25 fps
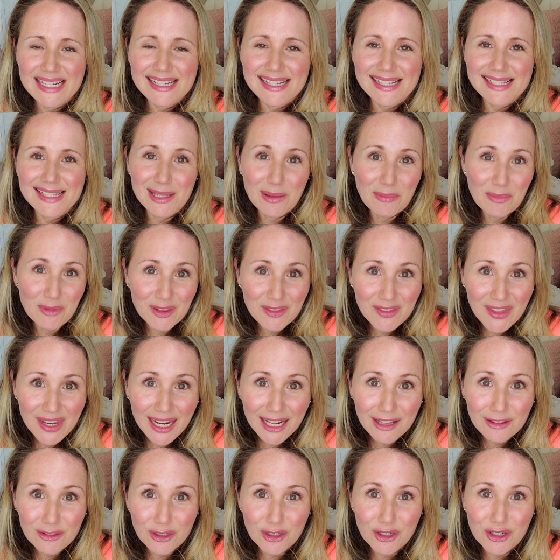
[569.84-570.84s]
Something that
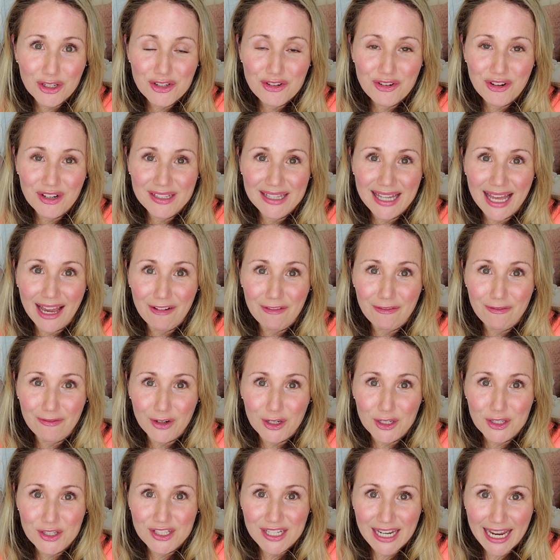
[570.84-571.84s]
I learned during that
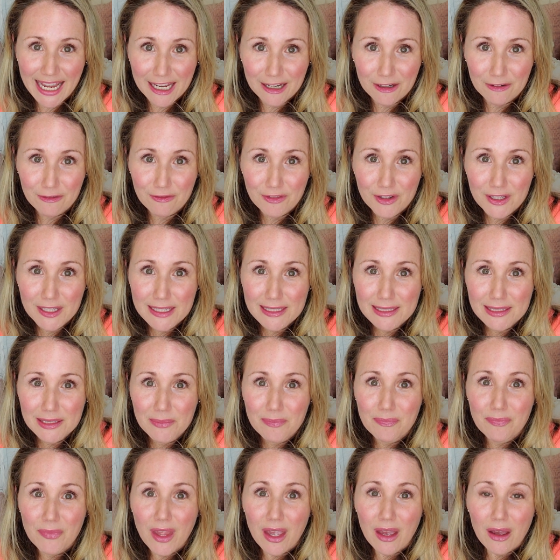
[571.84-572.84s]
first egg freeze,
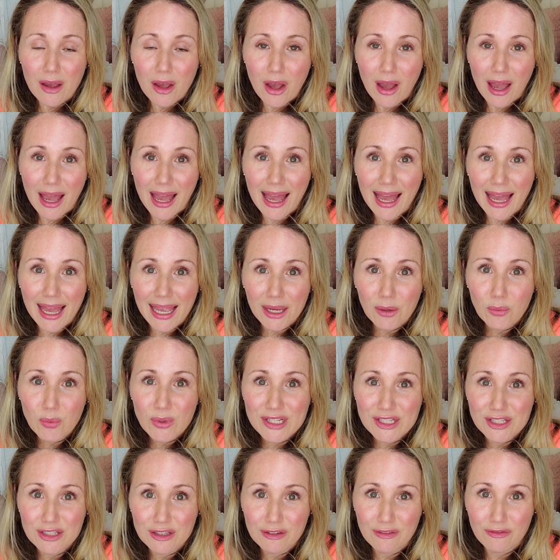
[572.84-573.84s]
I
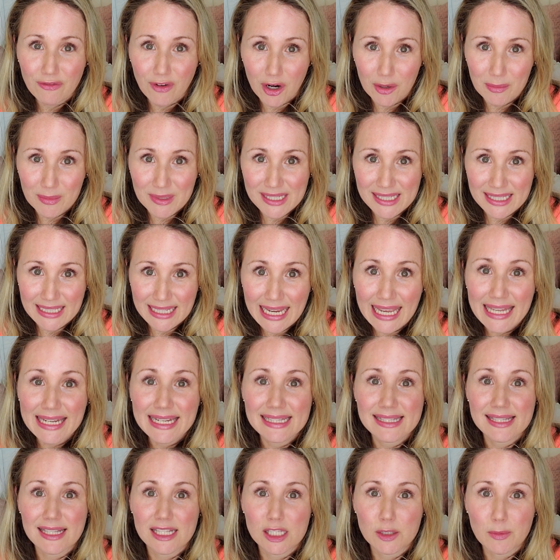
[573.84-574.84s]
went to the pharmacy, and
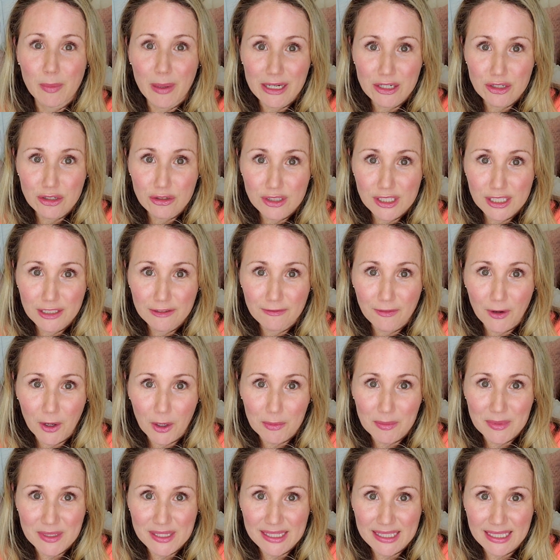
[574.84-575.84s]
it's a specialty
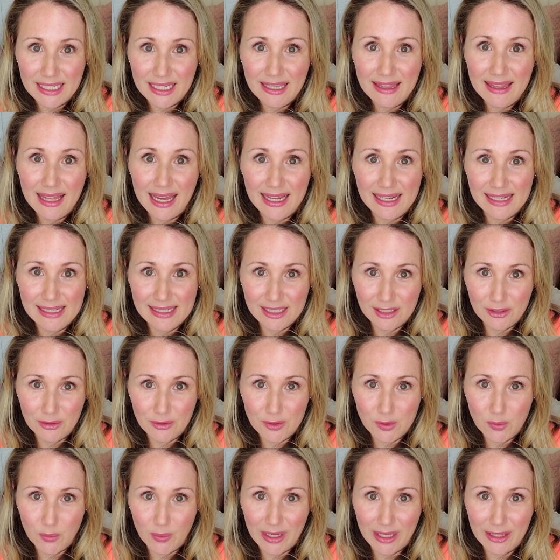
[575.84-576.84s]
pharmacy that
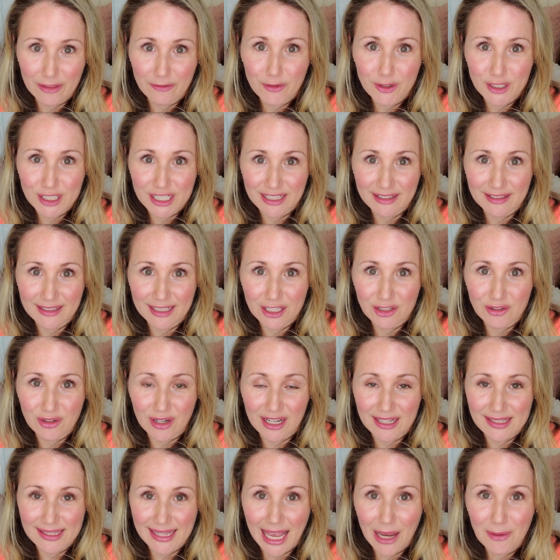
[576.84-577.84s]
deals with fertility
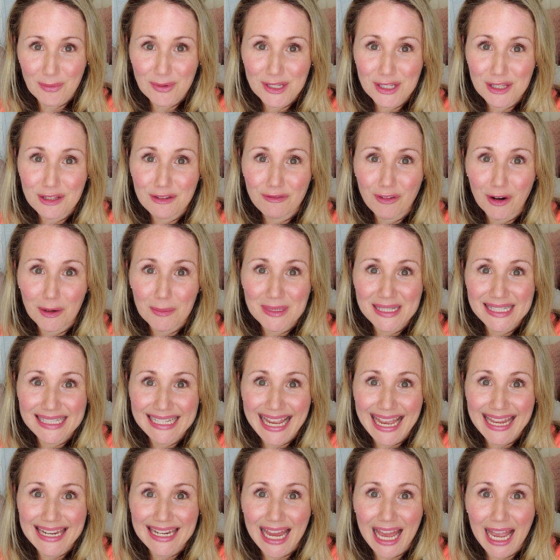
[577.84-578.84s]
drugs. I went to the
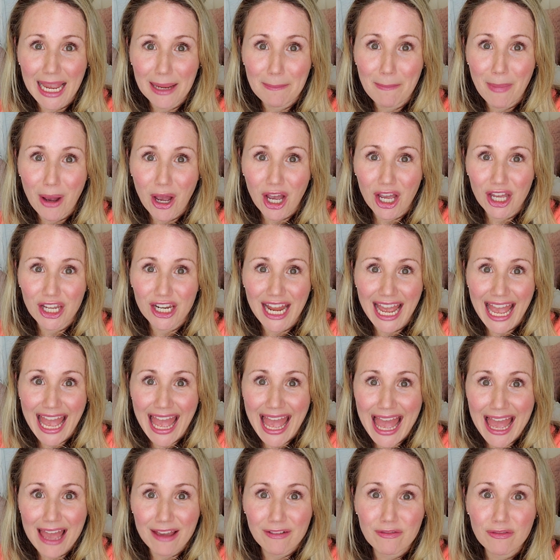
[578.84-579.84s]
pharmacy and I bought
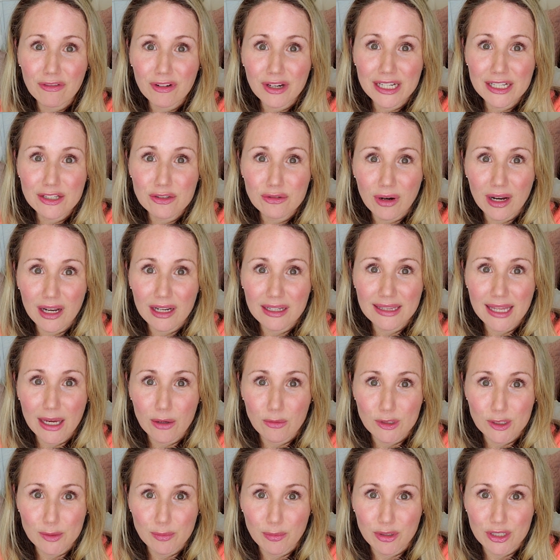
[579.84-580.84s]
every drug that
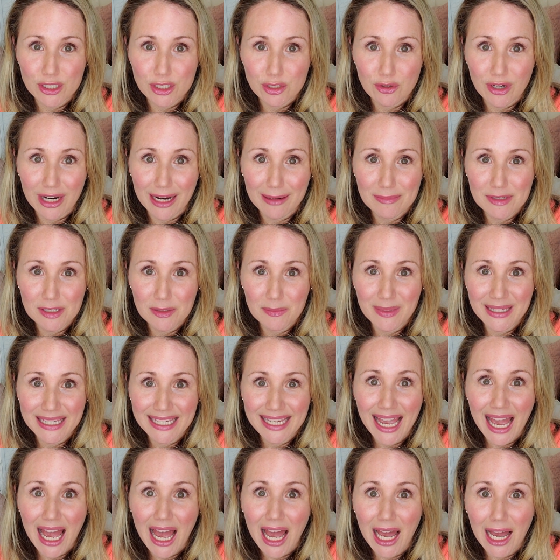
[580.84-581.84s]
was prescribed to
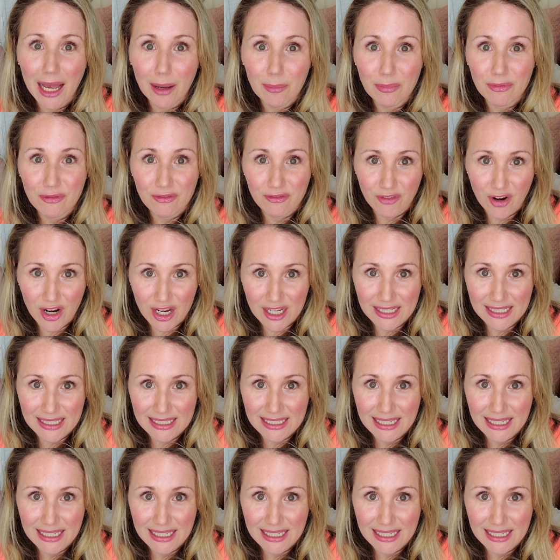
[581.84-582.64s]
me up front.